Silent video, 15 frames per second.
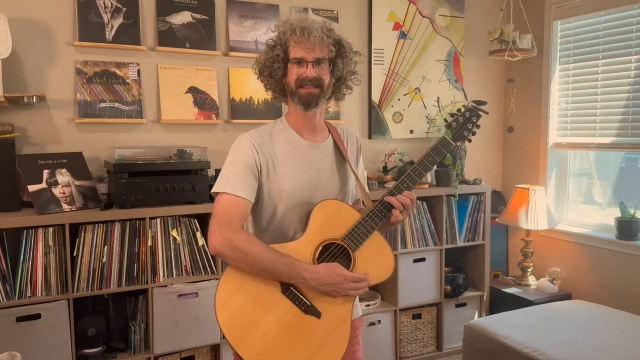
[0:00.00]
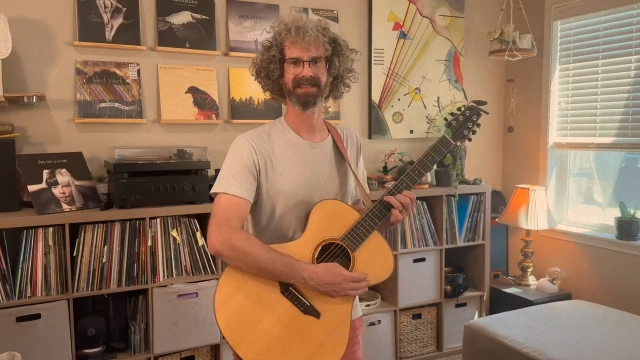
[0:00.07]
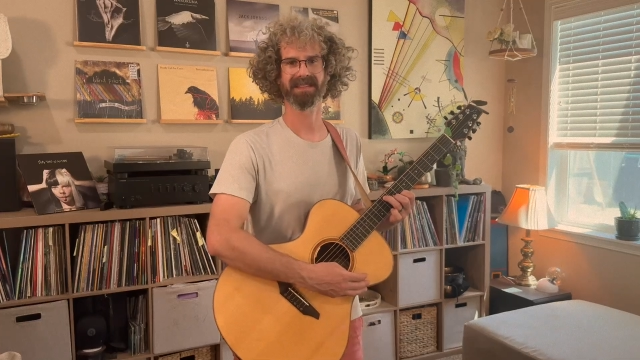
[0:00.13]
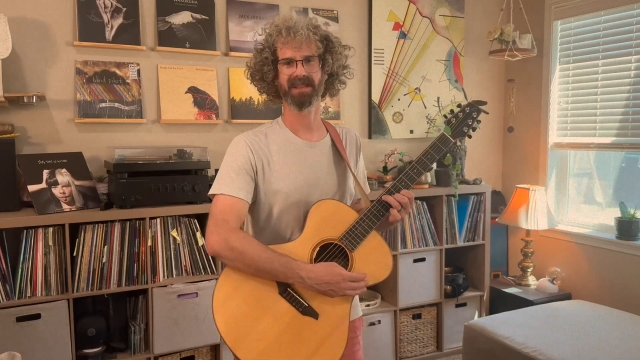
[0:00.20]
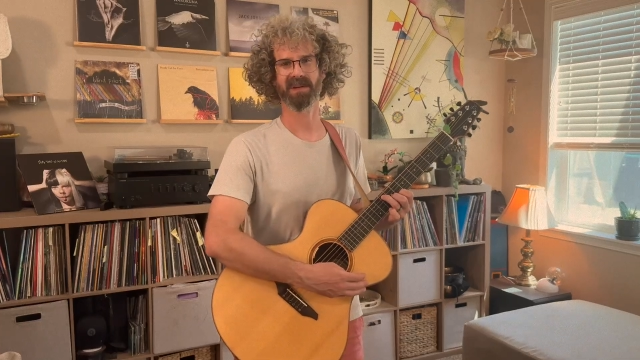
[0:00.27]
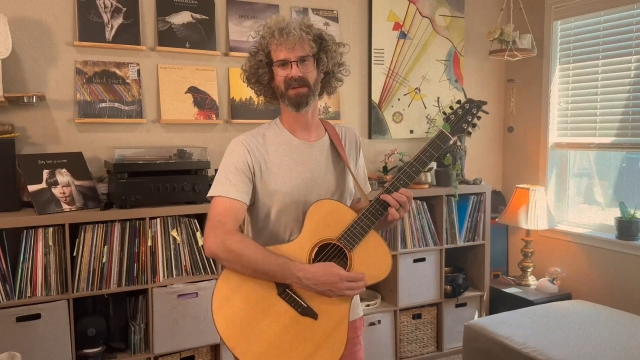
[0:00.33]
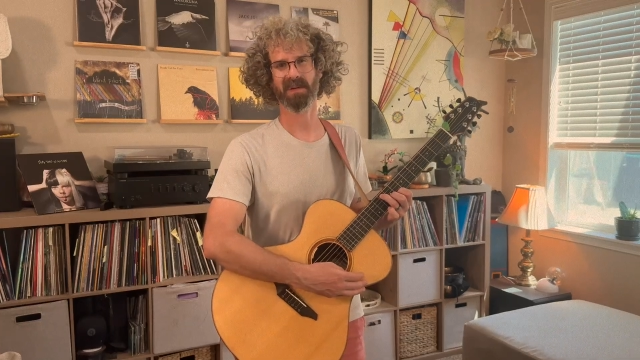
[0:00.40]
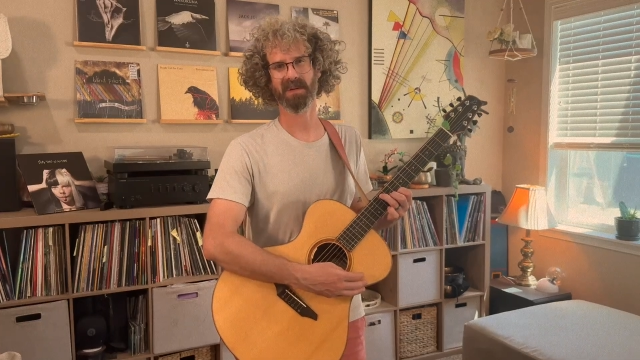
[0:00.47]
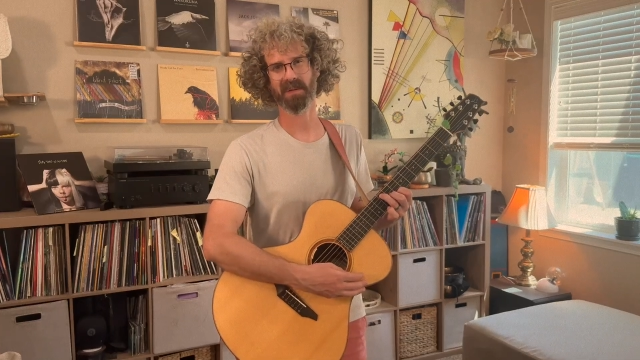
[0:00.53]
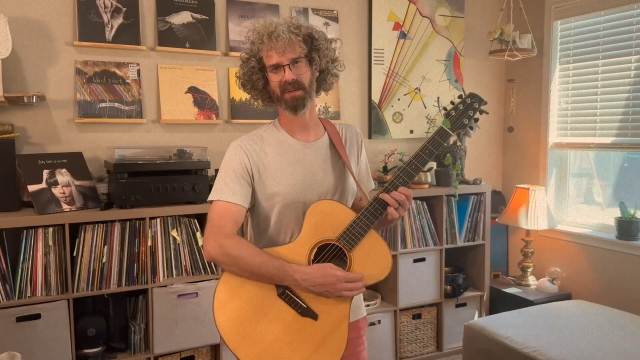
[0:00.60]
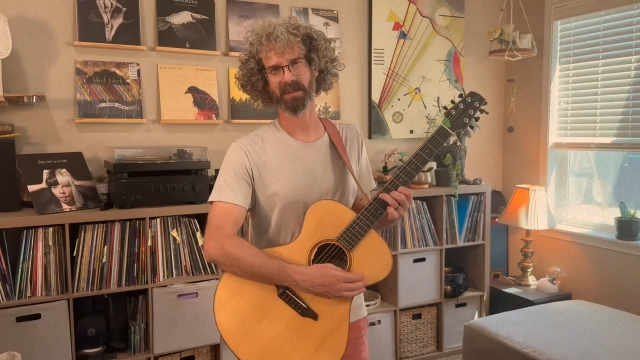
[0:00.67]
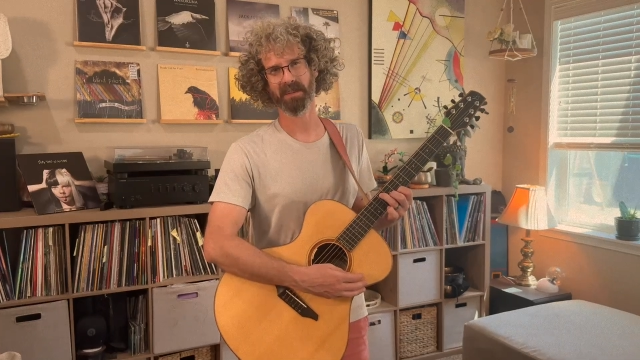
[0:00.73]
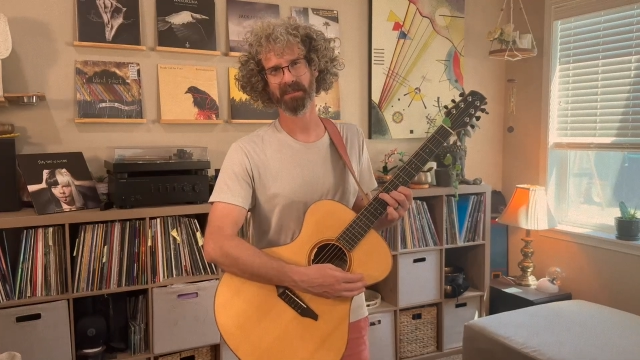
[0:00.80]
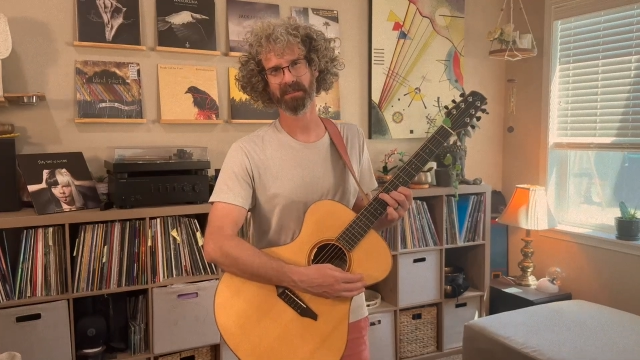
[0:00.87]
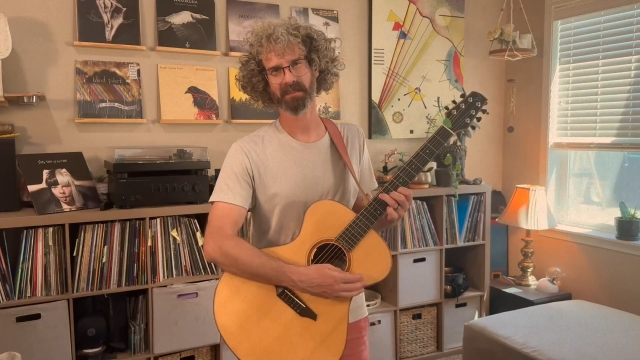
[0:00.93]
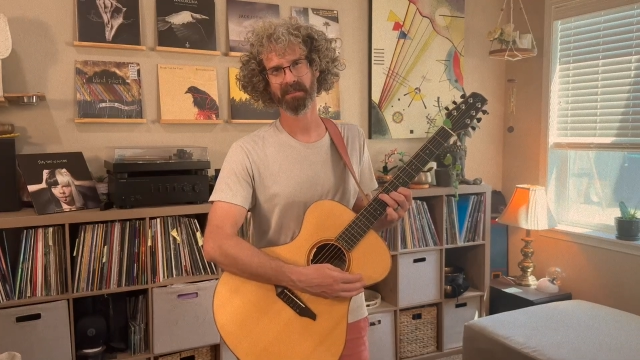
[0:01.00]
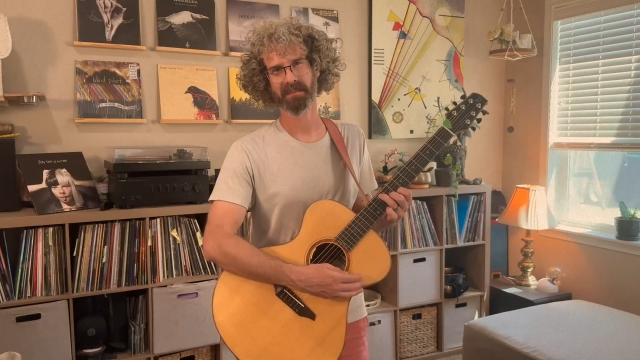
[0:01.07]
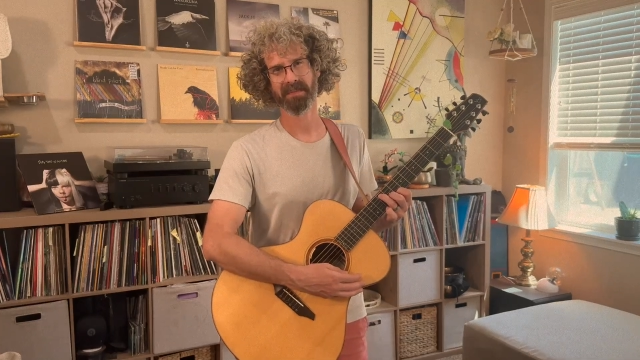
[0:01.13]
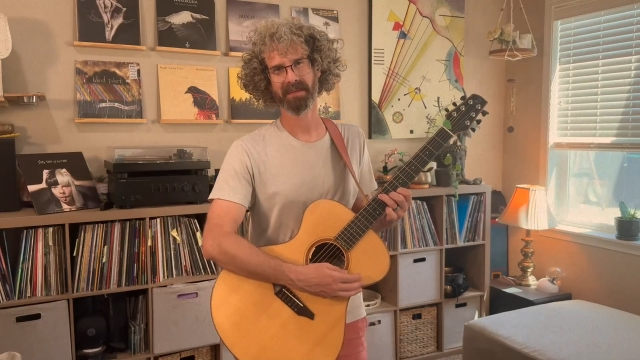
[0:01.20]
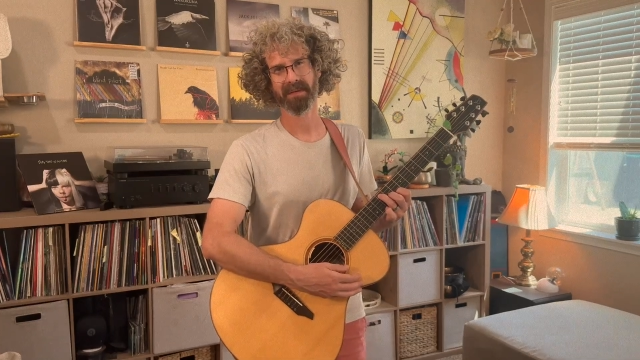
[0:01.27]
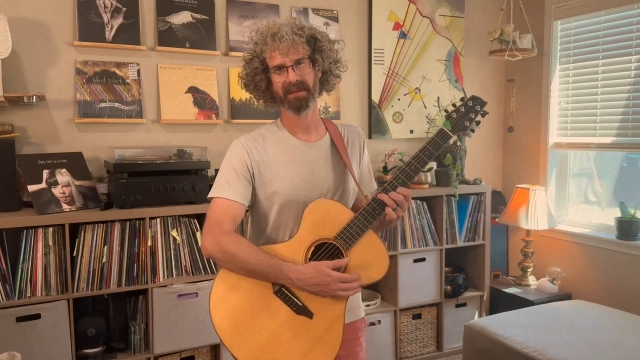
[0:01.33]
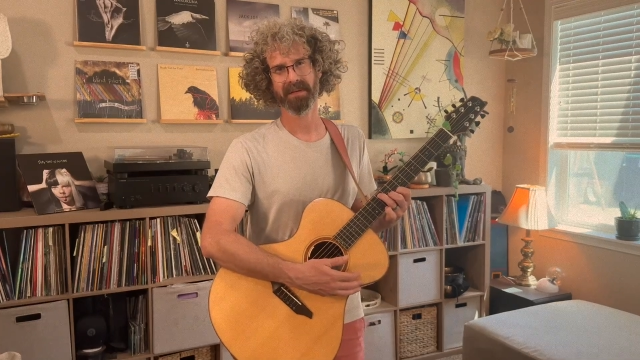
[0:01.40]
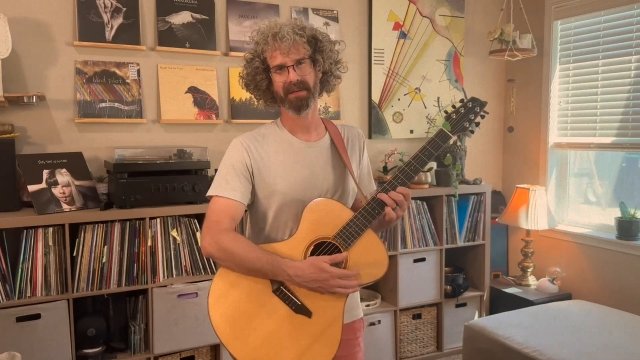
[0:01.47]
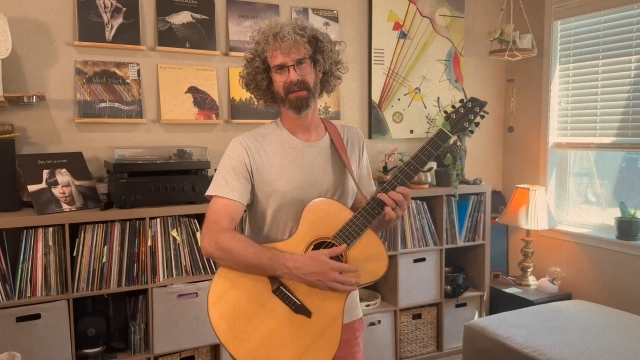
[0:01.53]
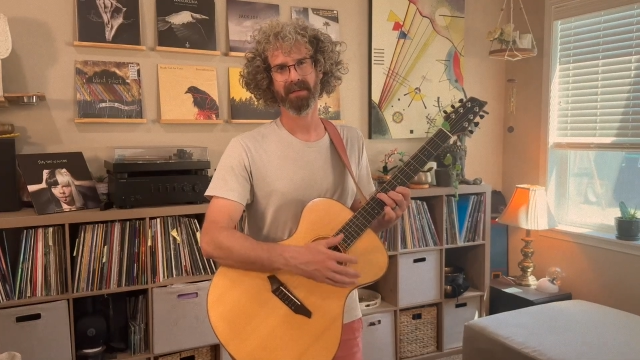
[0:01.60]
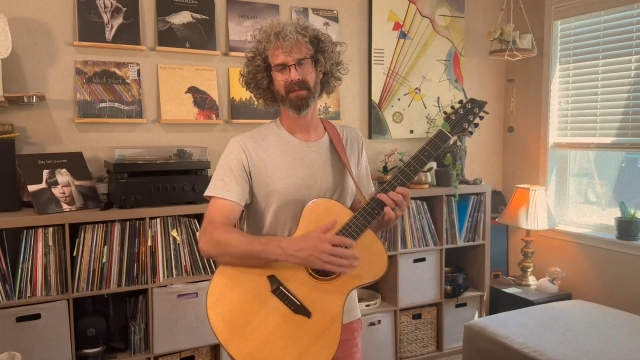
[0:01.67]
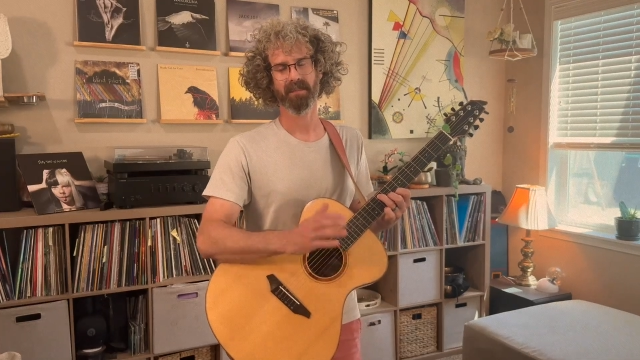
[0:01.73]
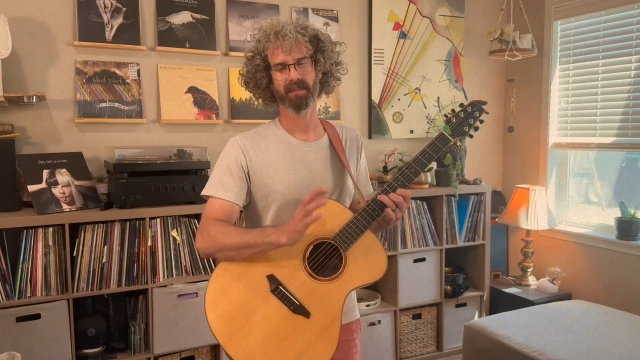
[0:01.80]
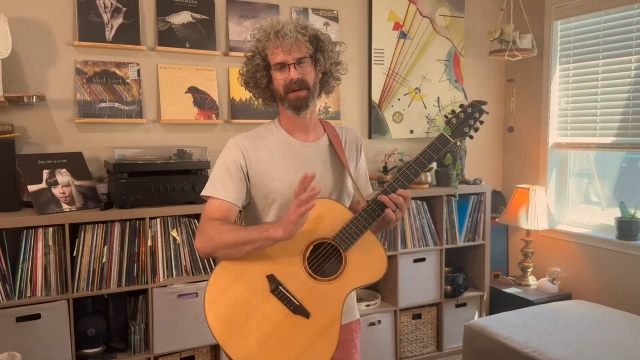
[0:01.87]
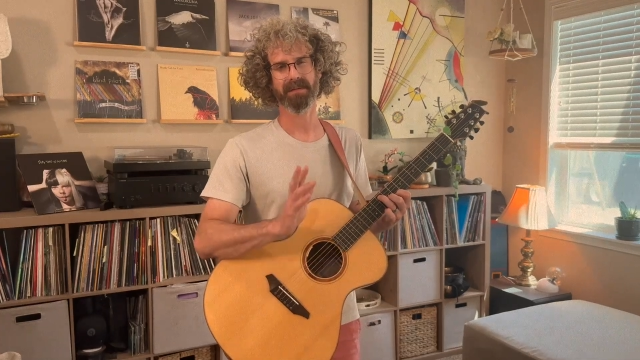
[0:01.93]
There you go.
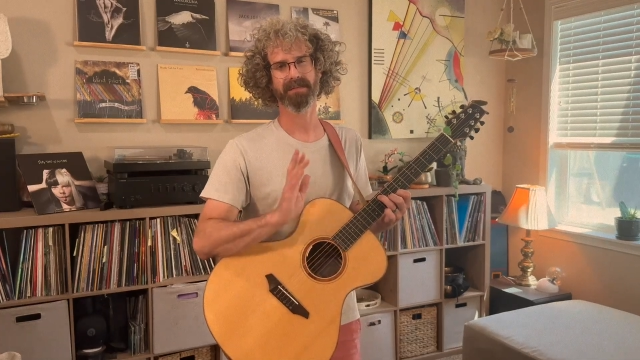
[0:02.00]
My